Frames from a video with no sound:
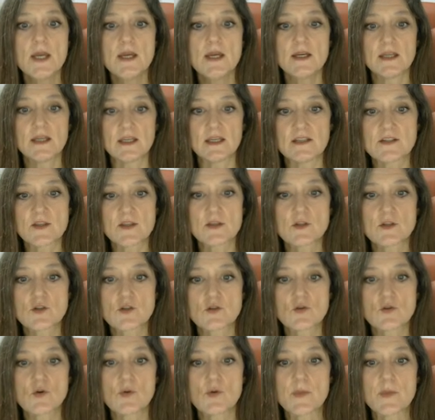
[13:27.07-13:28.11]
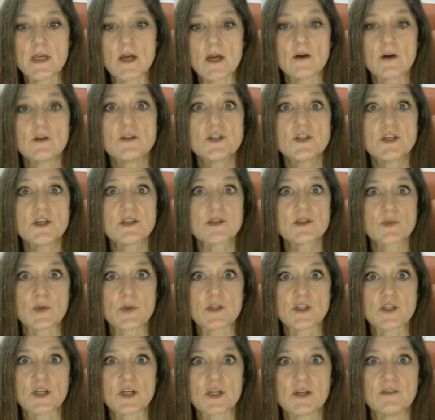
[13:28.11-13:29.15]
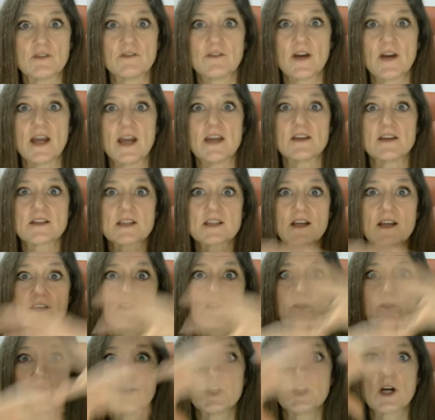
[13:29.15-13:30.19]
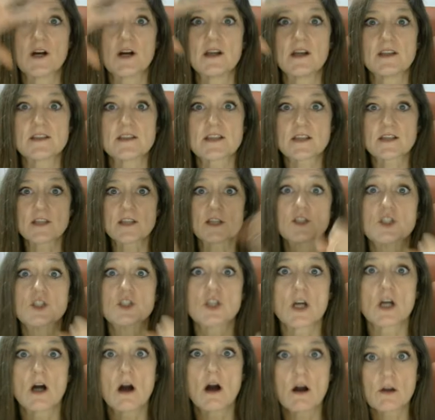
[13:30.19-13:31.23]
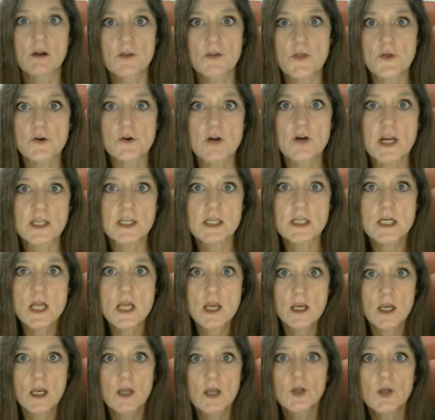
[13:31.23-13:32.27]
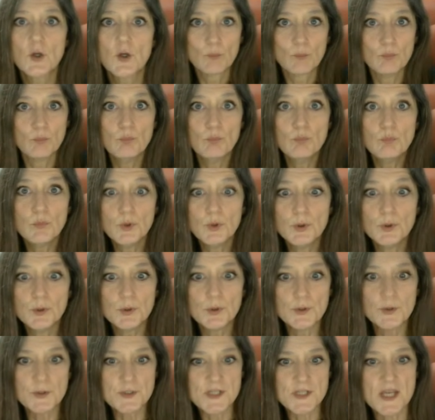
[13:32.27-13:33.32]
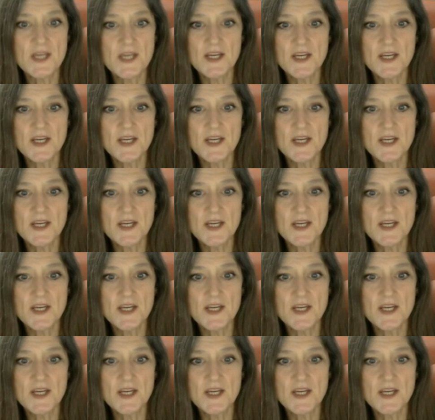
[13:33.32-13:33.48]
into the stormy oceans, which conveys kind of giant size, a dark, threatening mood,